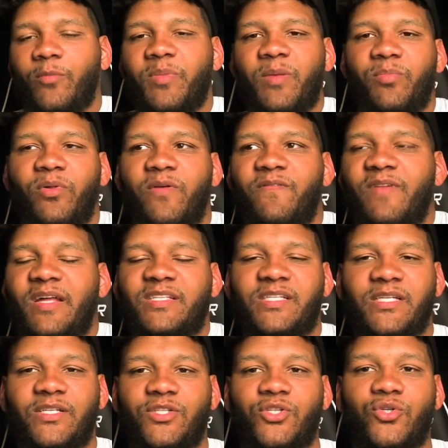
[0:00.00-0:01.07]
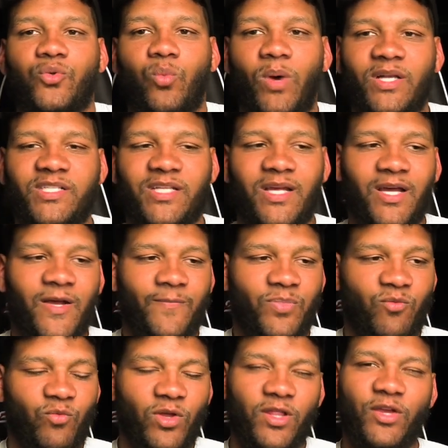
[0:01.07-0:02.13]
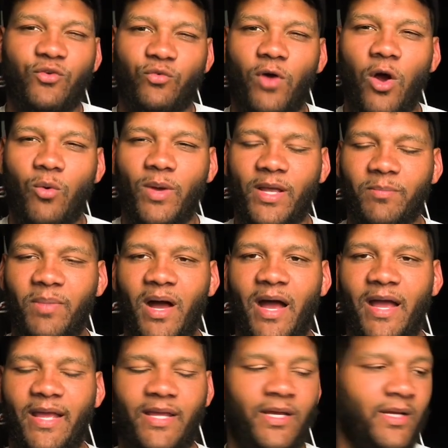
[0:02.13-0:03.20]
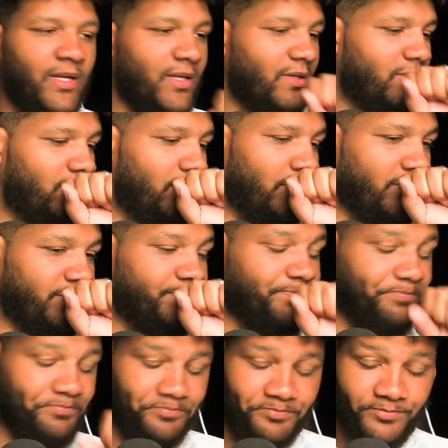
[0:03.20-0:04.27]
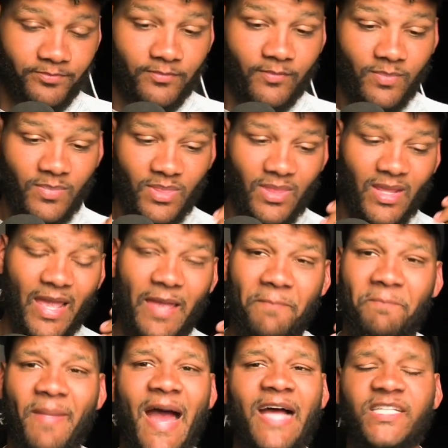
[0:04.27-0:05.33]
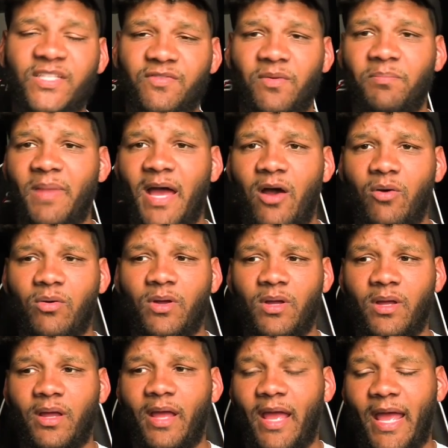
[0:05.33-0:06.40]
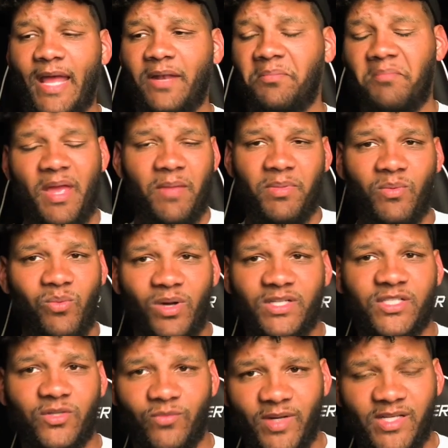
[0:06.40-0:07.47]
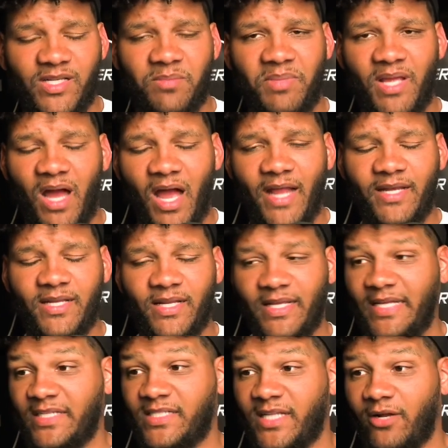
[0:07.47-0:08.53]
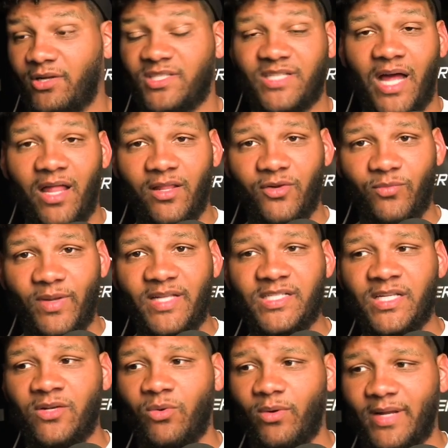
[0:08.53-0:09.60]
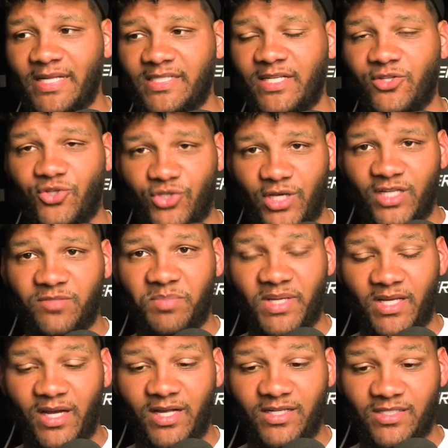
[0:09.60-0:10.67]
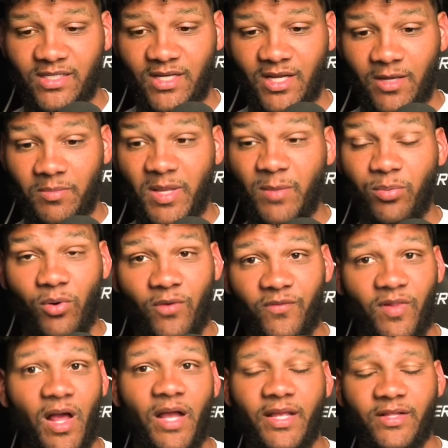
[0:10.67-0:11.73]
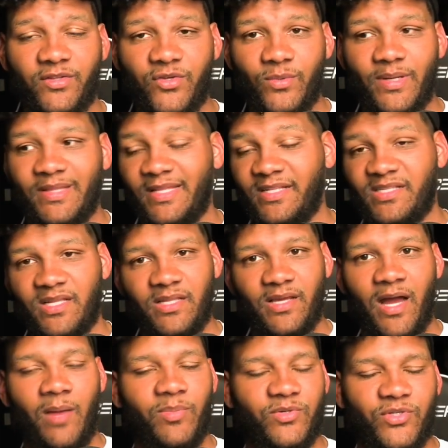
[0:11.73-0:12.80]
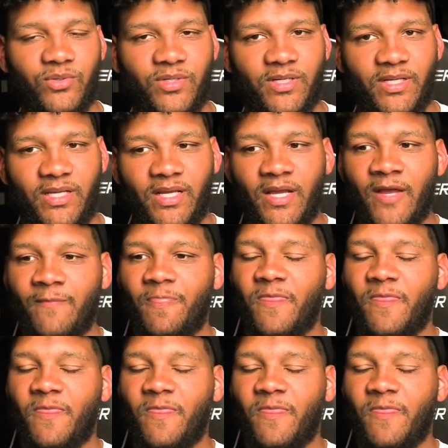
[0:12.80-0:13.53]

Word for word: What are people investing into? What's really growing by a massive amount? And maybe what's the reason behind it? Is there a solid reason, or is it just because people are flocking to it and they see the opportunity?